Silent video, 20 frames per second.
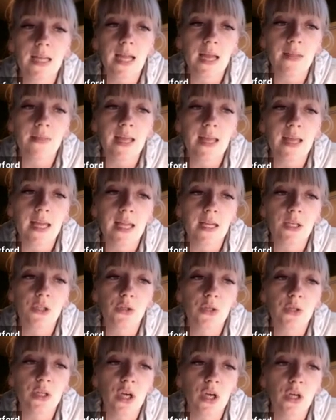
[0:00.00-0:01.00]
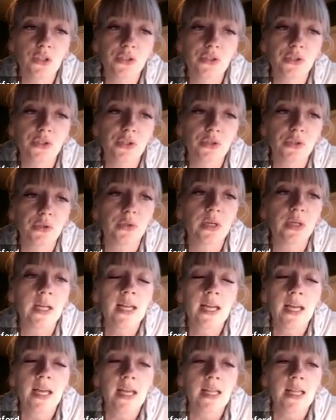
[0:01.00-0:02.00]
then you can also do
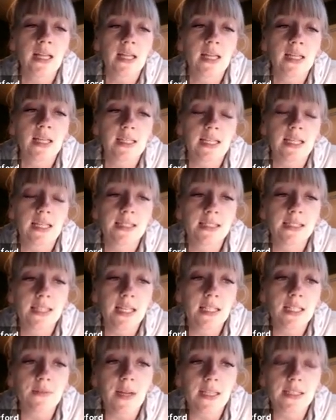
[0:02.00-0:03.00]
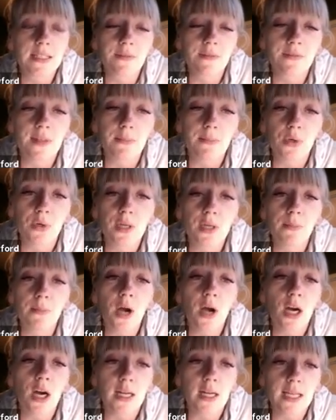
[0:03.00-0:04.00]
like incentivize if they book a
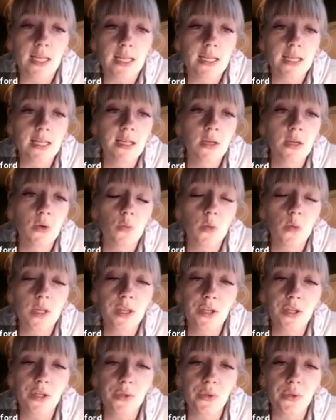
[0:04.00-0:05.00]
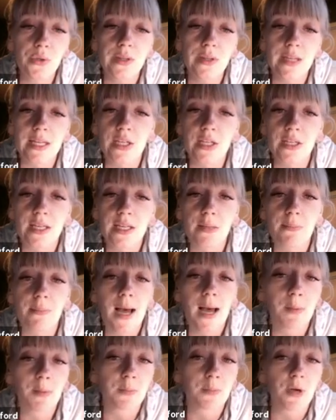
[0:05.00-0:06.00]
party with you, they could get a
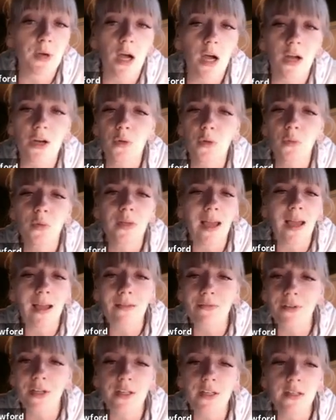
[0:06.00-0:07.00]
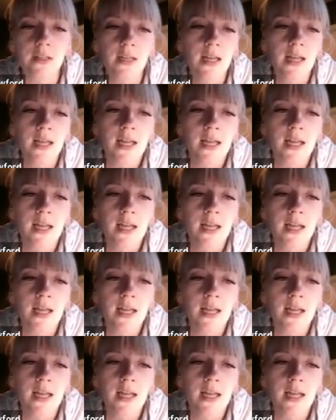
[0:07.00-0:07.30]
bomber bra or whatever,